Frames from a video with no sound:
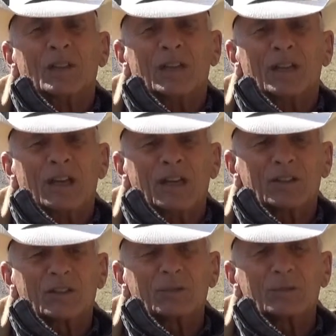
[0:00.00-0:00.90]
But anyhow,
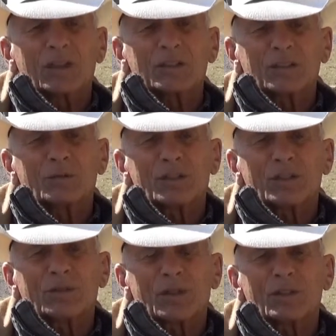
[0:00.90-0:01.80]
Pugsley was
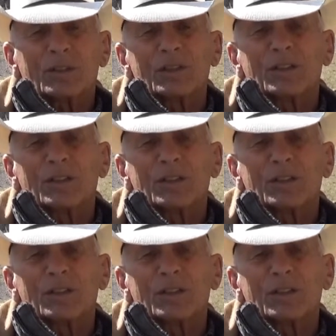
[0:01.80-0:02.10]
the first